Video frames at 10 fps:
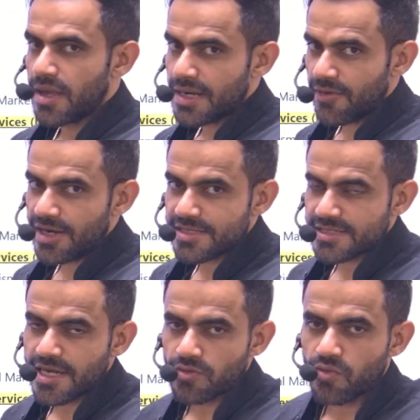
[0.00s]
Now
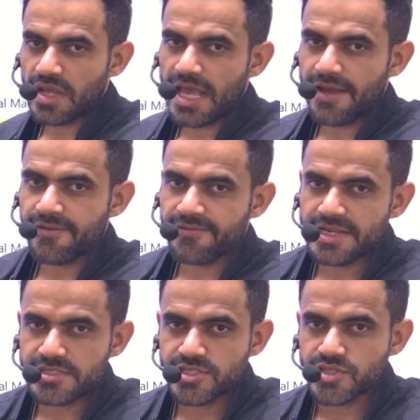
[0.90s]
understand, Google have a
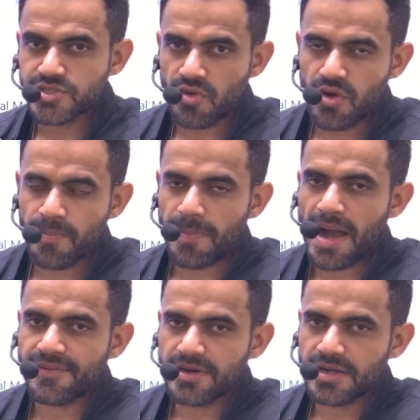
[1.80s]
very strong
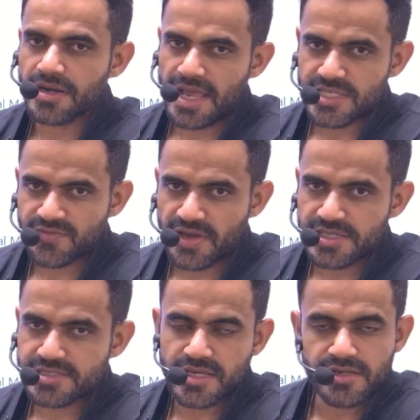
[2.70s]
power as far
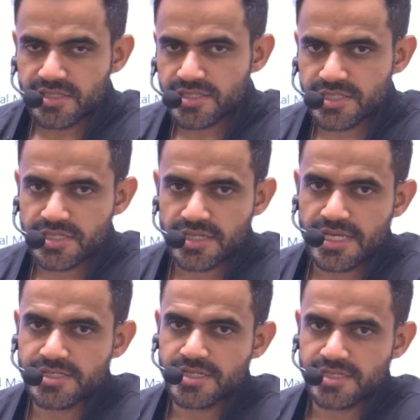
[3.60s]
as search engine
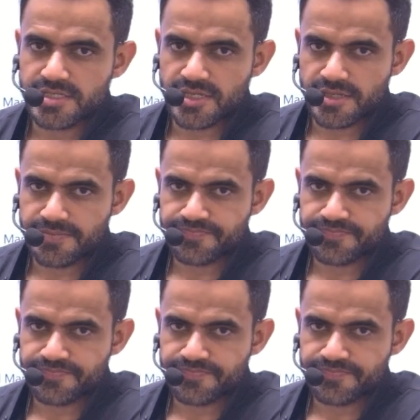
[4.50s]
is concerned.